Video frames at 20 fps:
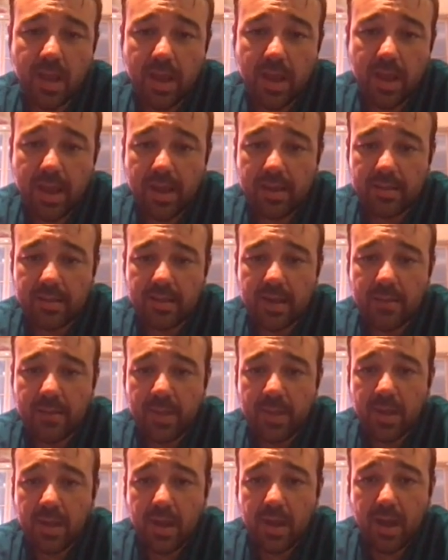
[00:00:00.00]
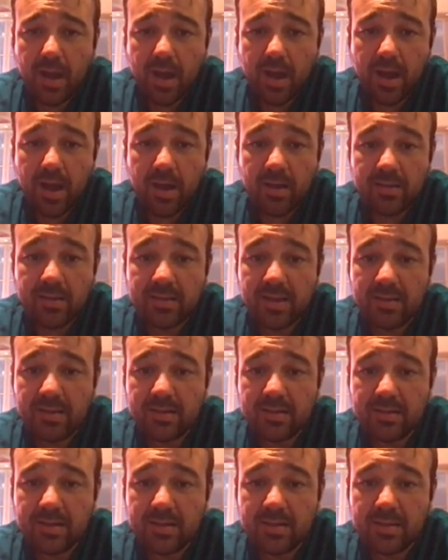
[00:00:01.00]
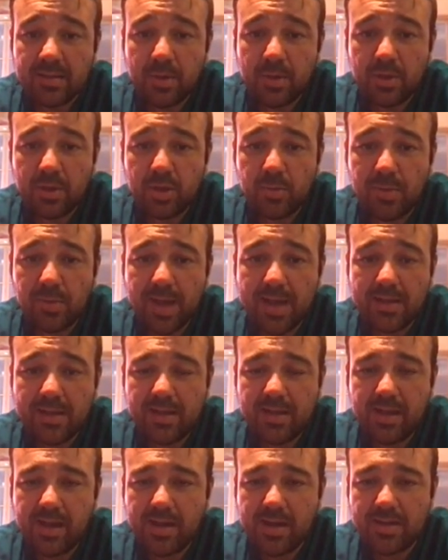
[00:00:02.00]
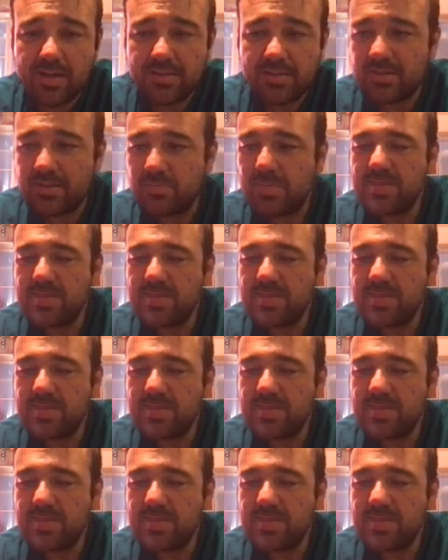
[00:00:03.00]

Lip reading: And the bottom line here is that